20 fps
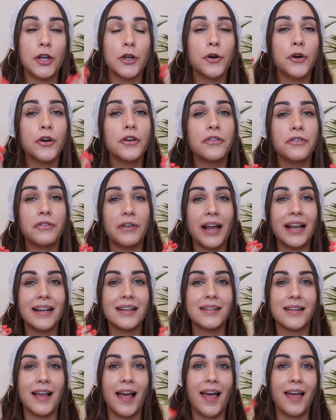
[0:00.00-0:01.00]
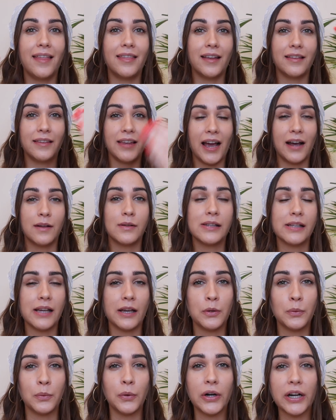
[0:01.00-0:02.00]
your face and the
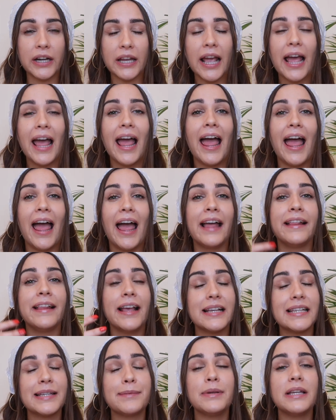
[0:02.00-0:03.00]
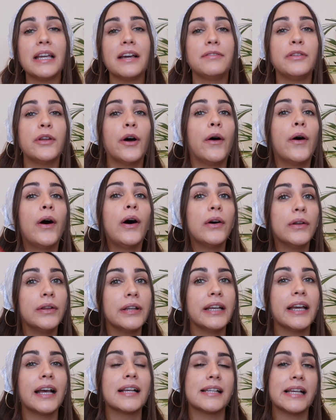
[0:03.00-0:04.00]
outside world. And SPF not
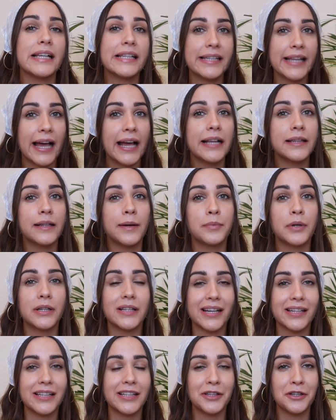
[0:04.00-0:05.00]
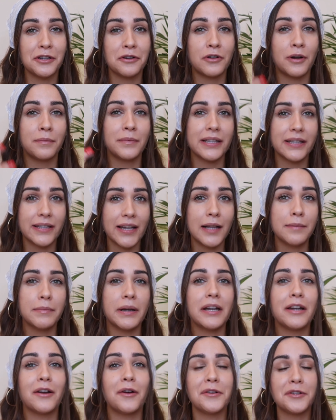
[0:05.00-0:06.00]
only, as I said, protecting you from the sun,
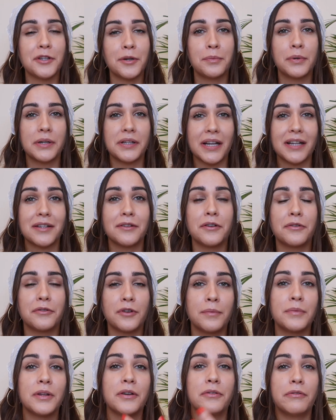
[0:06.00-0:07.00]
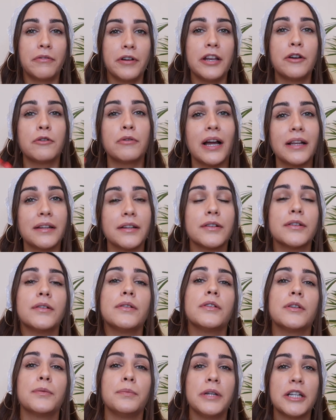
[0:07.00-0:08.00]
but it also protects you from the free
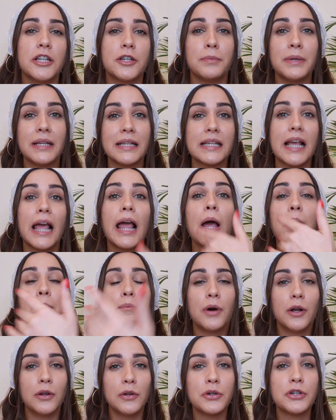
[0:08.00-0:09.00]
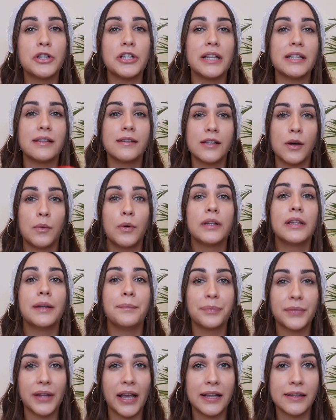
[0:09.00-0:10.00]
radicals, which means pollution, so on
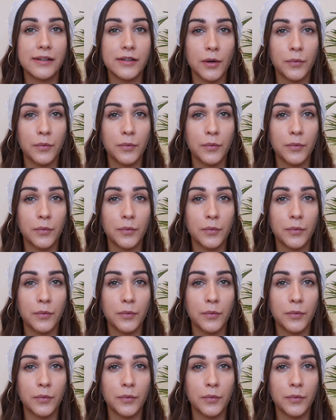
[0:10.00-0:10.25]
and